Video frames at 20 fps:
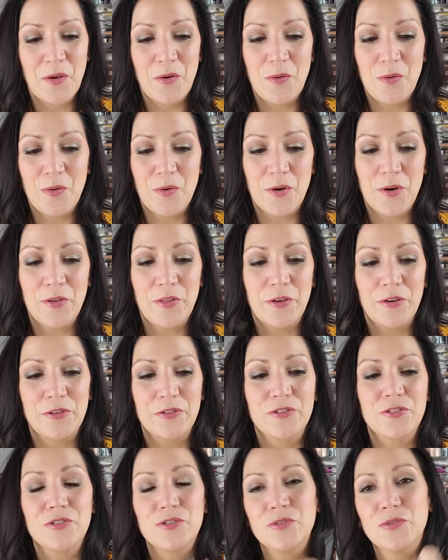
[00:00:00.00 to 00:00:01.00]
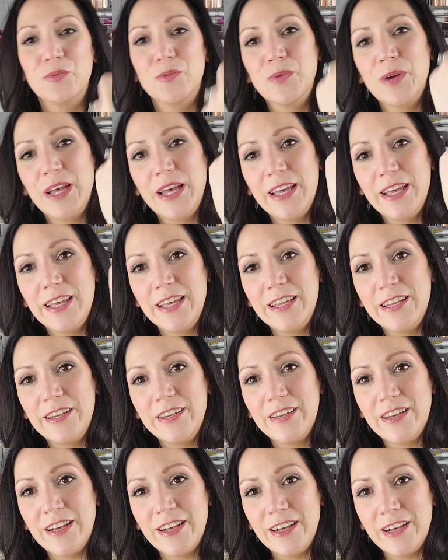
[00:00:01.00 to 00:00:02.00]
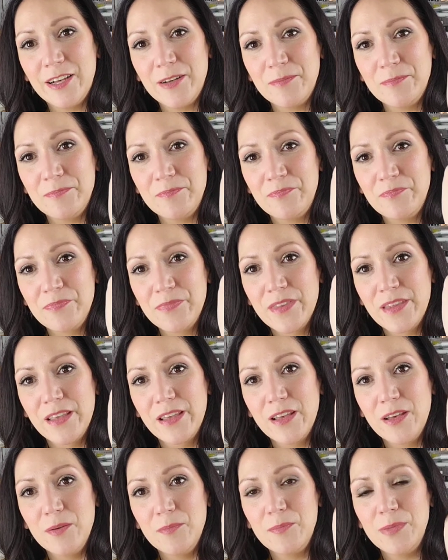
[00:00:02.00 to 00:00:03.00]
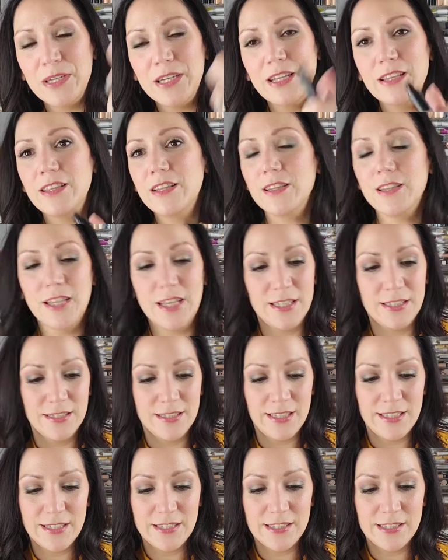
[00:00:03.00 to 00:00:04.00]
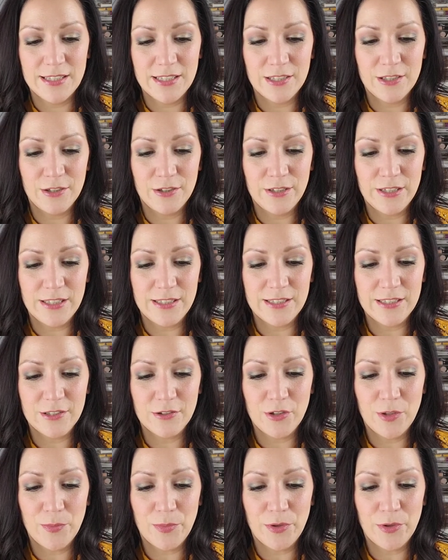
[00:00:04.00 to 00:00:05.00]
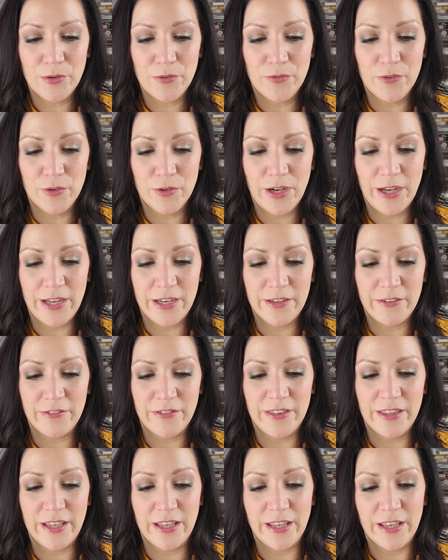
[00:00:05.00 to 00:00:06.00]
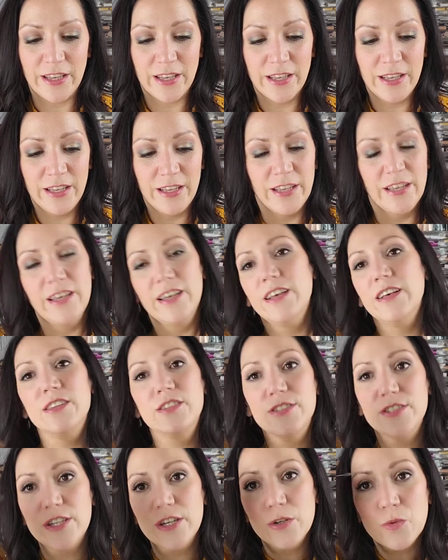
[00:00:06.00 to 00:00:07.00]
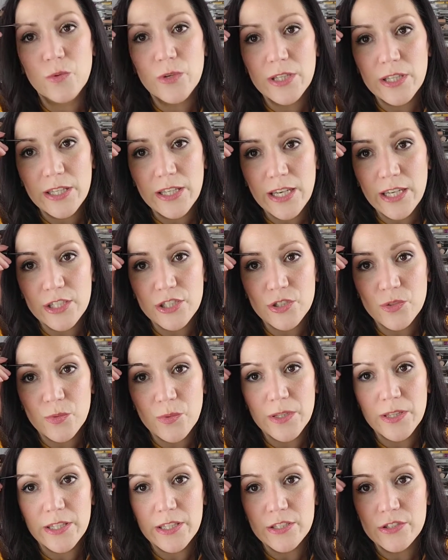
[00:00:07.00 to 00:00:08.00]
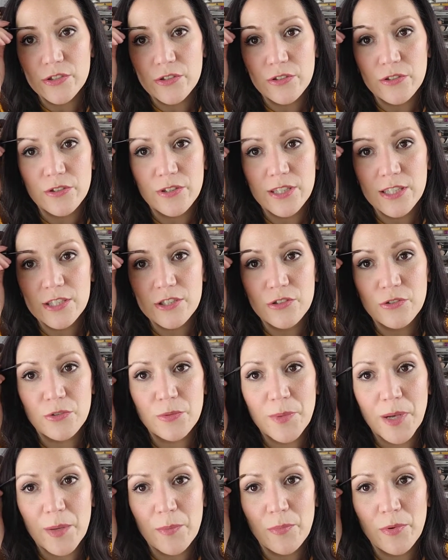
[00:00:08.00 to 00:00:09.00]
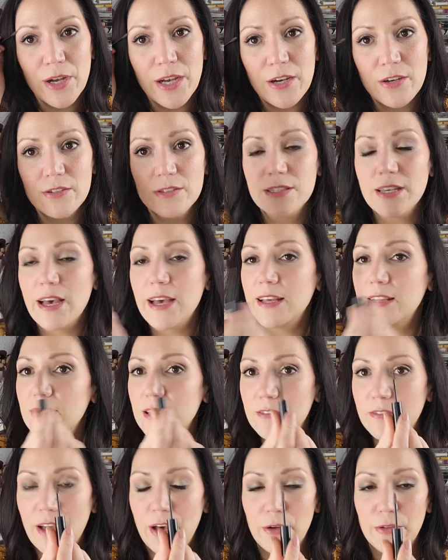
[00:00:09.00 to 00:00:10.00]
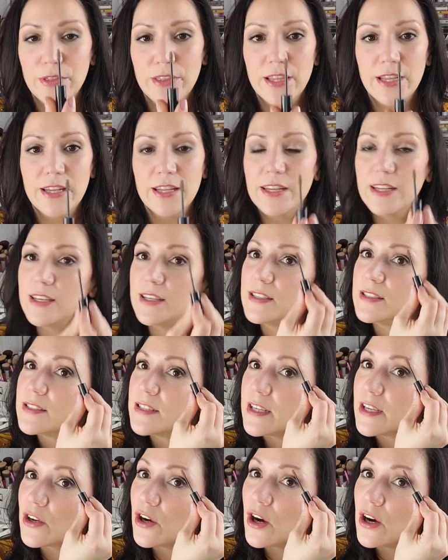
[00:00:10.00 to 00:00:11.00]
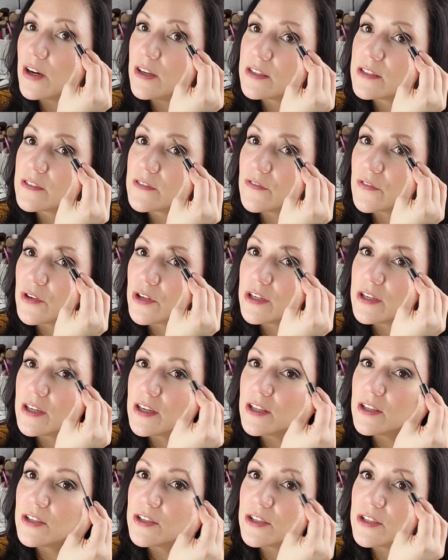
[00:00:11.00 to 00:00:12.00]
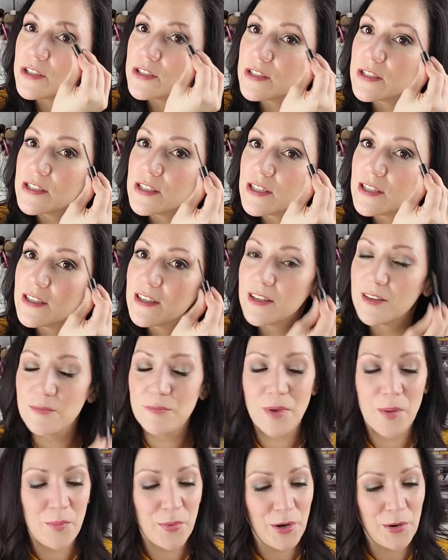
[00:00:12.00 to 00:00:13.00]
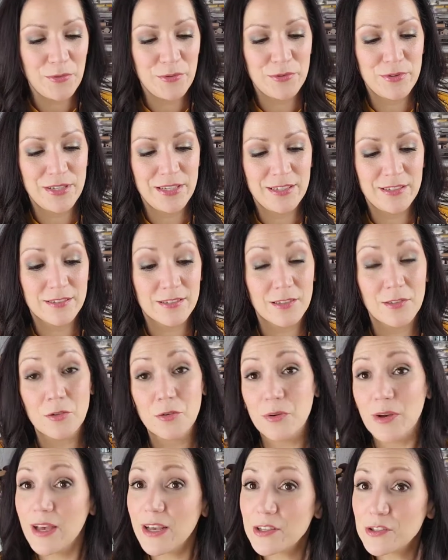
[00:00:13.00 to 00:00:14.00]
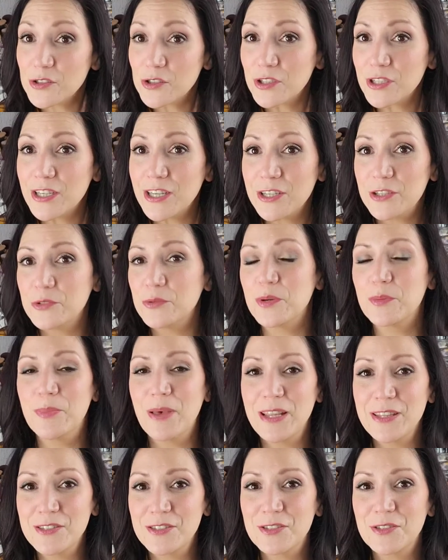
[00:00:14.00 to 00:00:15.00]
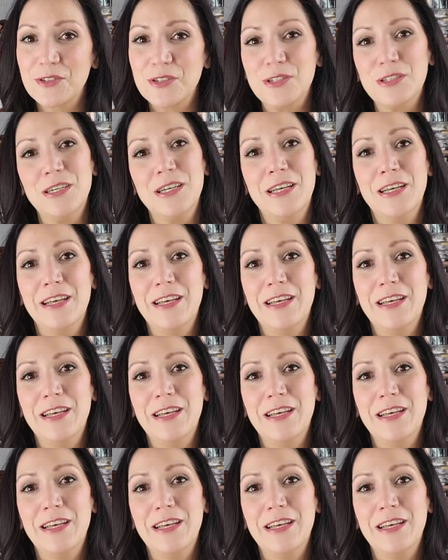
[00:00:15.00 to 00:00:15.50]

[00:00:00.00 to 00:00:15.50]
or they're too red. But nonetheless, it's still a beautiful kind of thing. So really, I just run this through my brows. I love how thin it is. It cost $4. my brow routine is a little extra. I do a pencil,